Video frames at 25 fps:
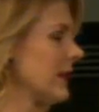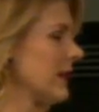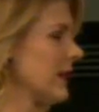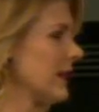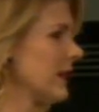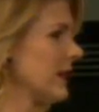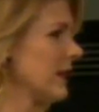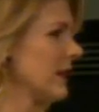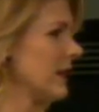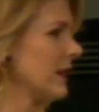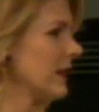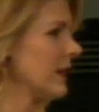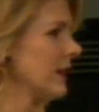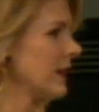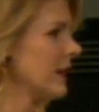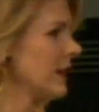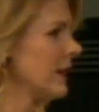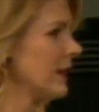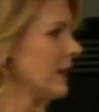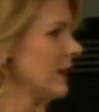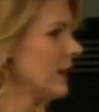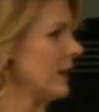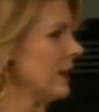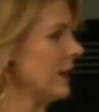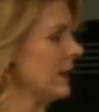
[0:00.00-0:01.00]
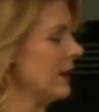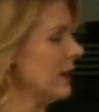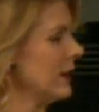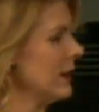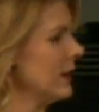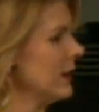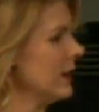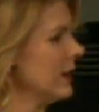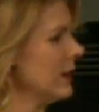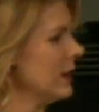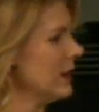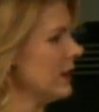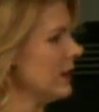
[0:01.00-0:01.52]

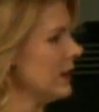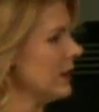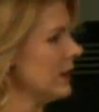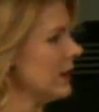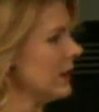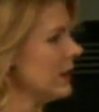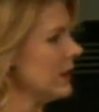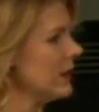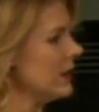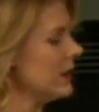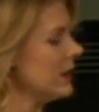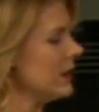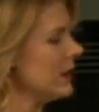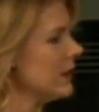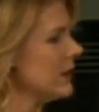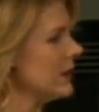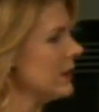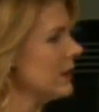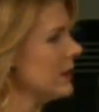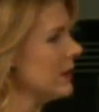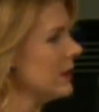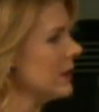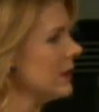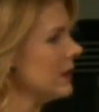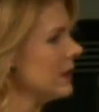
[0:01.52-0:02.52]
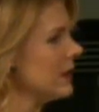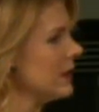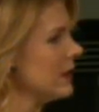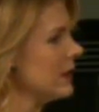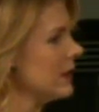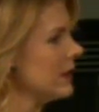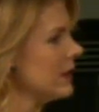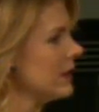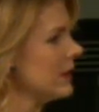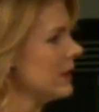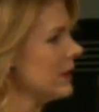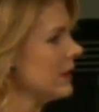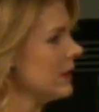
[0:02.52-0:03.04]

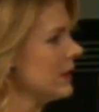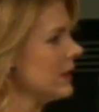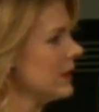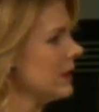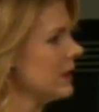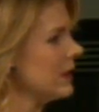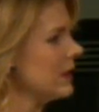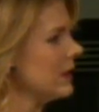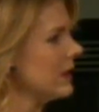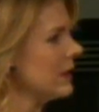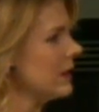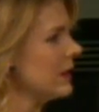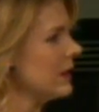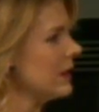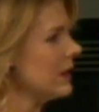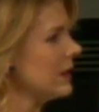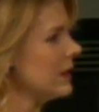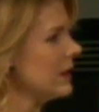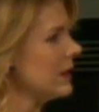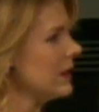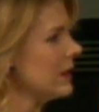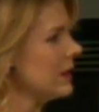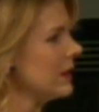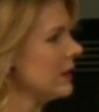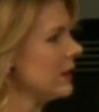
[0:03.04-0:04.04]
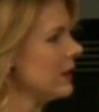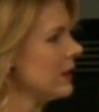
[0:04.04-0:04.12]
(not speaking)